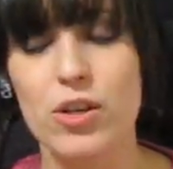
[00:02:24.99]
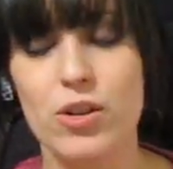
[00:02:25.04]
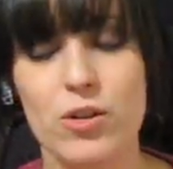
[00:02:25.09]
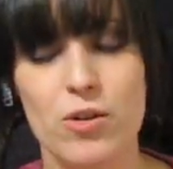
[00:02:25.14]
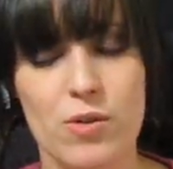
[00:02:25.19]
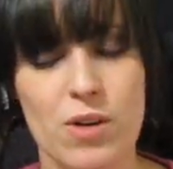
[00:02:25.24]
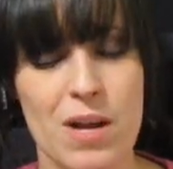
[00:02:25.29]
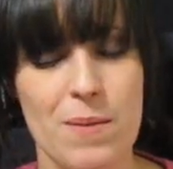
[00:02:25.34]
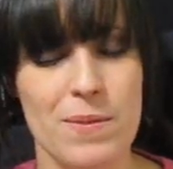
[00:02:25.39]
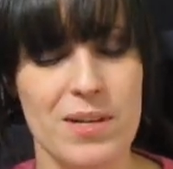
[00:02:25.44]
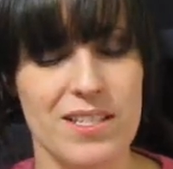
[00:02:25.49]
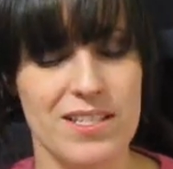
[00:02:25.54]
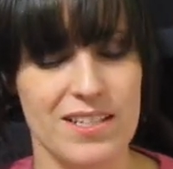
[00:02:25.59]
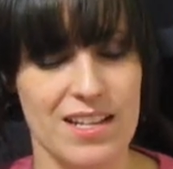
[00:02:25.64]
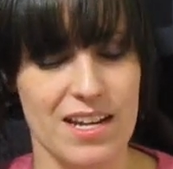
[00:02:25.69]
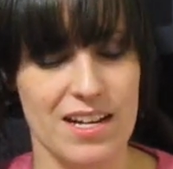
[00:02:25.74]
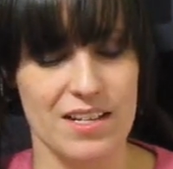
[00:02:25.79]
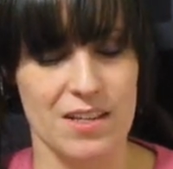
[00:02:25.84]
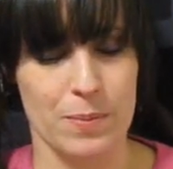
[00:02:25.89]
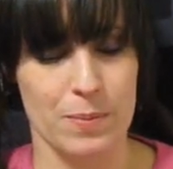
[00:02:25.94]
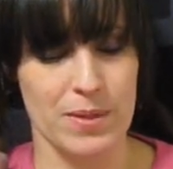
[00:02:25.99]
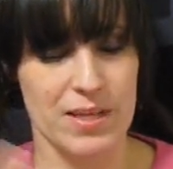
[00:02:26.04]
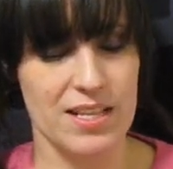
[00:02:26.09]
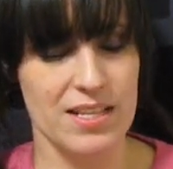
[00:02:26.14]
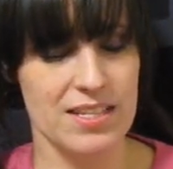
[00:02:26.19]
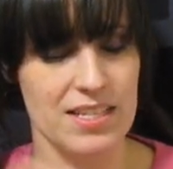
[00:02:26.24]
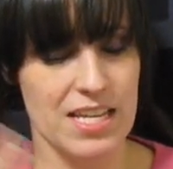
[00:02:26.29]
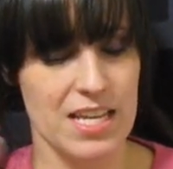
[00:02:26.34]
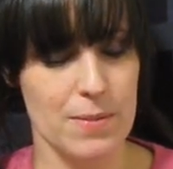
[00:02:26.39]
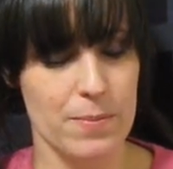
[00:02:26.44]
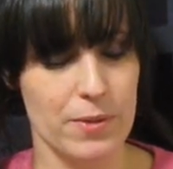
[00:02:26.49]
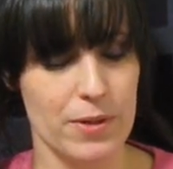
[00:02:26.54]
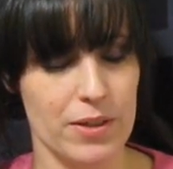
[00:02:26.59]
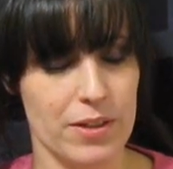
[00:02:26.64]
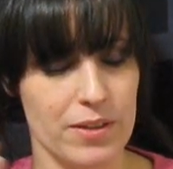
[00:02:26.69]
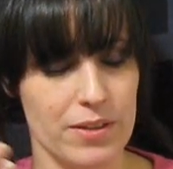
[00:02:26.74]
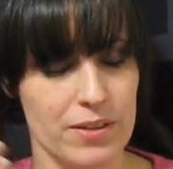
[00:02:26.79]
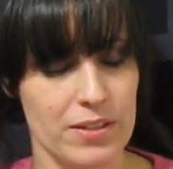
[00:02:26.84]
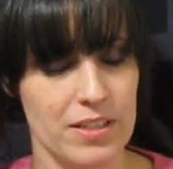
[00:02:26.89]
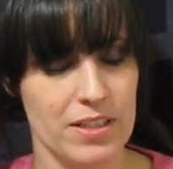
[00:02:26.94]
Kurama is kind of the
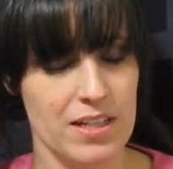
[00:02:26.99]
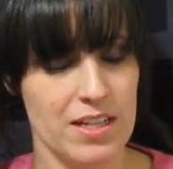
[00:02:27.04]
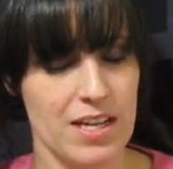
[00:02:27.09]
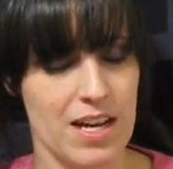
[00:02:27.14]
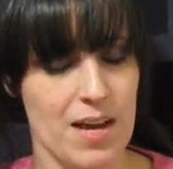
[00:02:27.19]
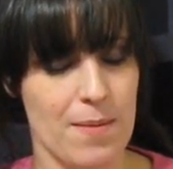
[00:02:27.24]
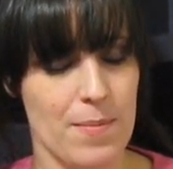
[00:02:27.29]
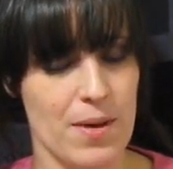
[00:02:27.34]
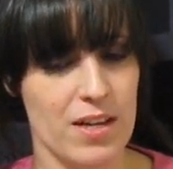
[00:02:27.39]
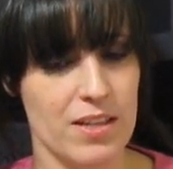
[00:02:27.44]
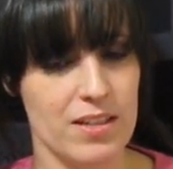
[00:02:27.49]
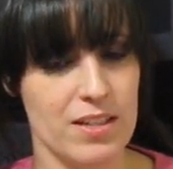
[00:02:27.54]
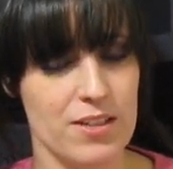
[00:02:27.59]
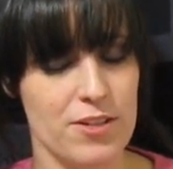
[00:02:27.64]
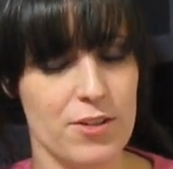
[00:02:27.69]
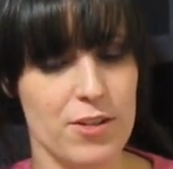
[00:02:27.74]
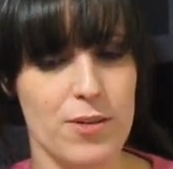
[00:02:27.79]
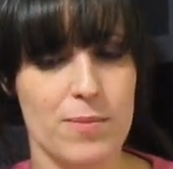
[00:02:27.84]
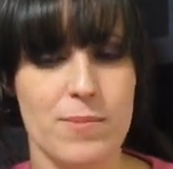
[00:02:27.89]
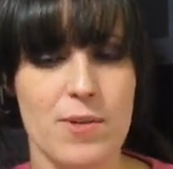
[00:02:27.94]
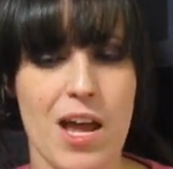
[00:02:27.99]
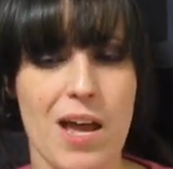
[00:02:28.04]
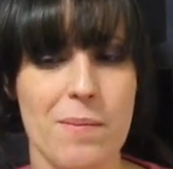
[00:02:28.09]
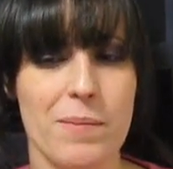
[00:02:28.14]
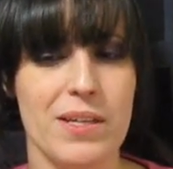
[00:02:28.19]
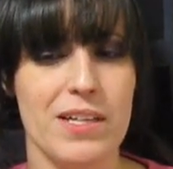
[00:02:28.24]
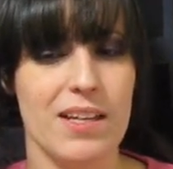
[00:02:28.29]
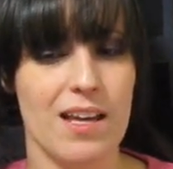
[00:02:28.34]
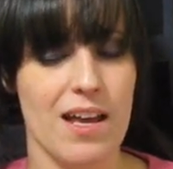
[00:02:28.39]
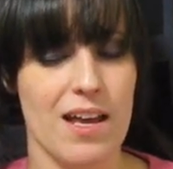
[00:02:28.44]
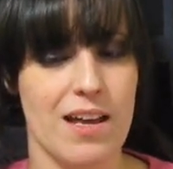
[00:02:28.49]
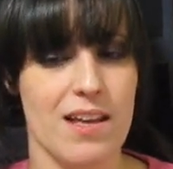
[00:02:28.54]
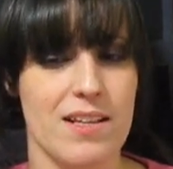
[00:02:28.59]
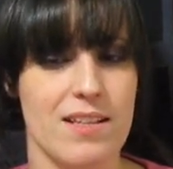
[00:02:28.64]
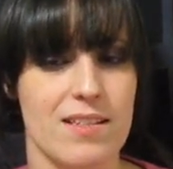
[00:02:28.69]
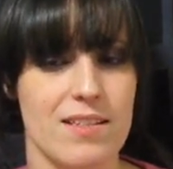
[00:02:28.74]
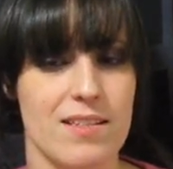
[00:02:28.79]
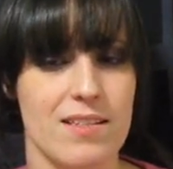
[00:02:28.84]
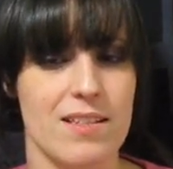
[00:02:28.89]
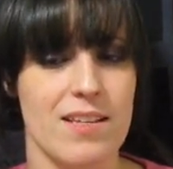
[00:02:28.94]
peacekeeper among this group, not
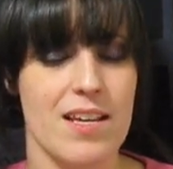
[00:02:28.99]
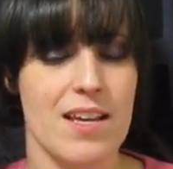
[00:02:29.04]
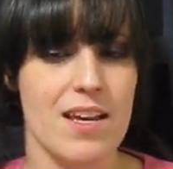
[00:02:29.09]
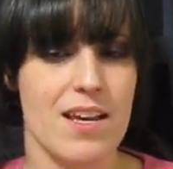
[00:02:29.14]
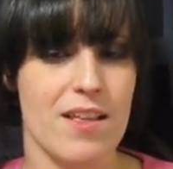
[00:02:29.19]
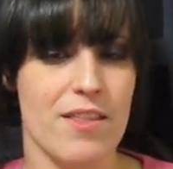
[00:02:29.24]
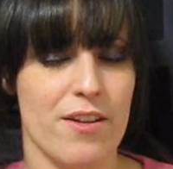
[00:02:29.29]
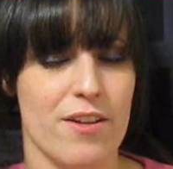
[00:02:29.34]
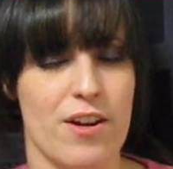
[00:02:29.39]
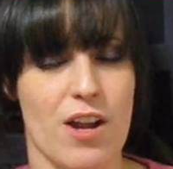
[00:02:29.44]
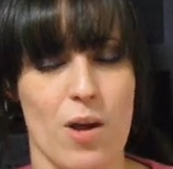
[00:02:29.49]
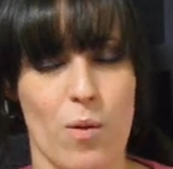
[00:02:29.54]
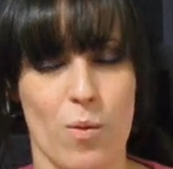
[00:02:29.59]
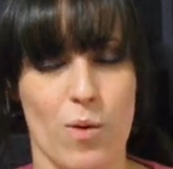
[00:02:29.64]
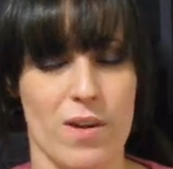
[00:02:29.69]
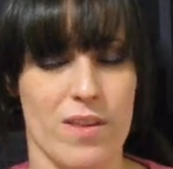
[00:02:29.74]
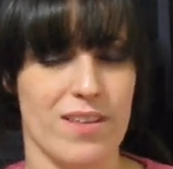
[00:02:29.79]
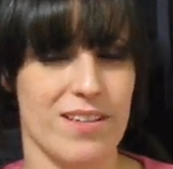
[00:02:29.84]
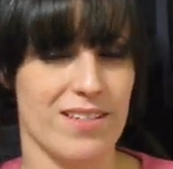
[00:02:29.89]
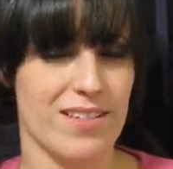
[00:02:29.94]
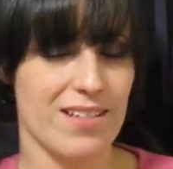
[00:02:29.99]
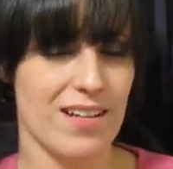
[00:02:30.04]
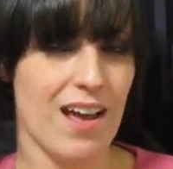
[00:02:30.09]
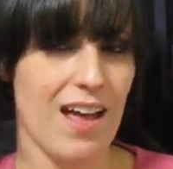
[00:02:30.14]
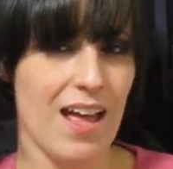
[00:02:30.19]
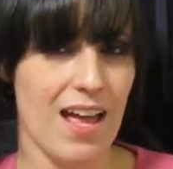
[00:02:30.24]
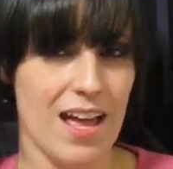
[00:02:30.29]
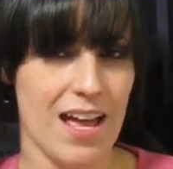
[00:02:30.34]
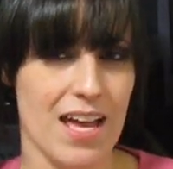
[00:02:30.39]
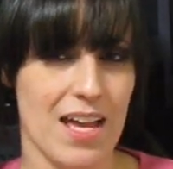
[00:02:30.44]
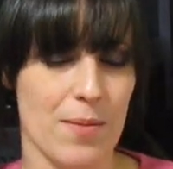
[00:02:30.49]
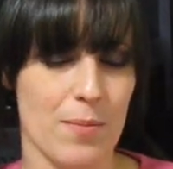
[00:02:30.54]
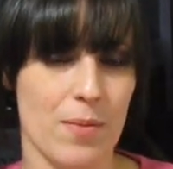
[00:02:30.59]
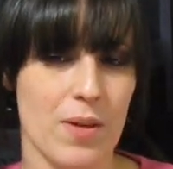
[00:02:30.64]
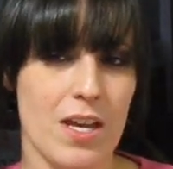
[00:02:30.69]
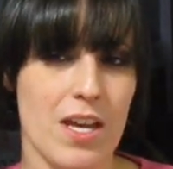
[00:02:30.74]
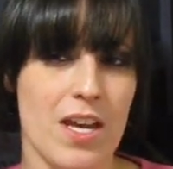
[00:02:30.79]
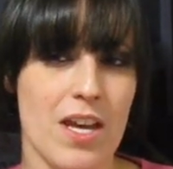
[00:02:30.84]
because they're not worth his time,